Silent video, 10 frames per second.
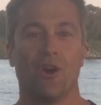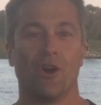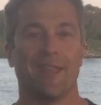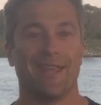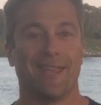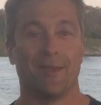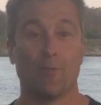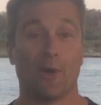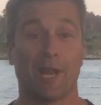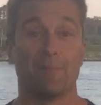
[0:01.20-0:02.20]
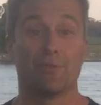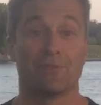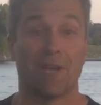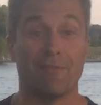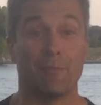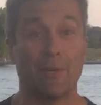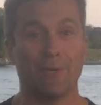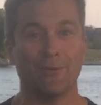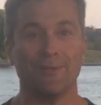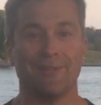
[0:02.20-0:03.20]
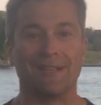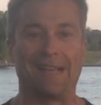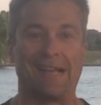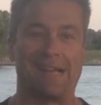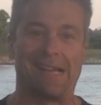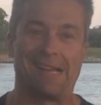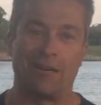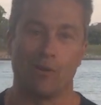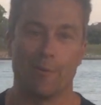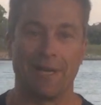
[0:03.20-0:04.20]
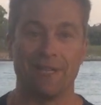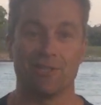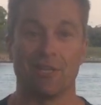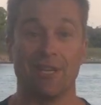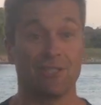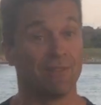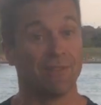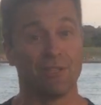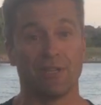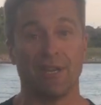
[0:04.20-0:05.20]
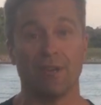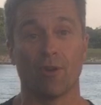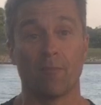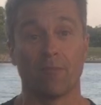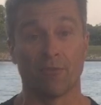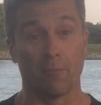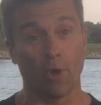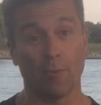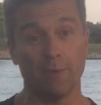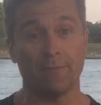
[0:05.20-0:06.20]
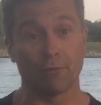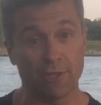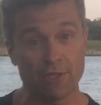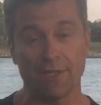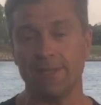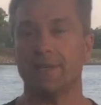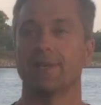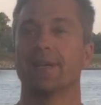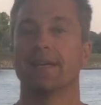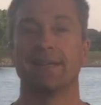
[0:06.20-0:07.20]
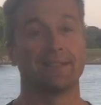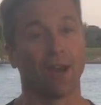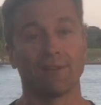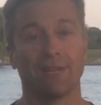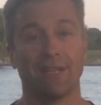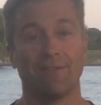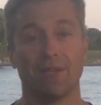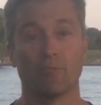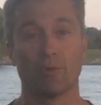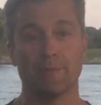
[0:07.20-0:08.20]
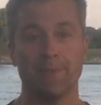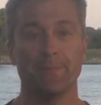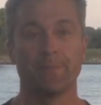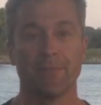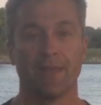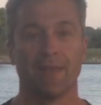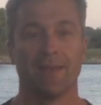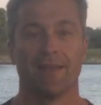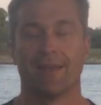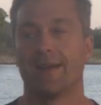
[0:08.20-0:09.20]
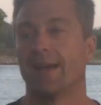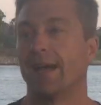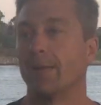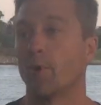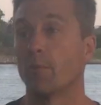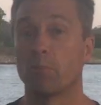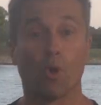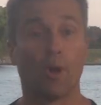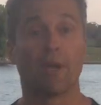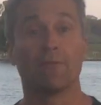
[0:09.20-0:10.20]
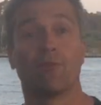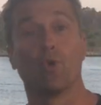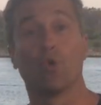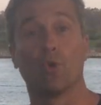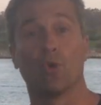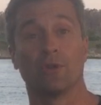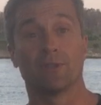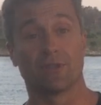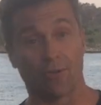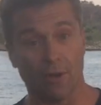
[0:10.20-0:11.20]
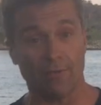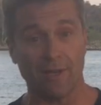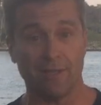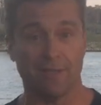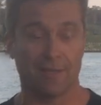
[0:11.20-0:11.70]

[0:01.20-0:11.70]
Hi there, my name's David Bicknell. I'm an engineer, civil engineer. I'm from Melbourne originally and currently living in Brisbane. I'm applying for Survivor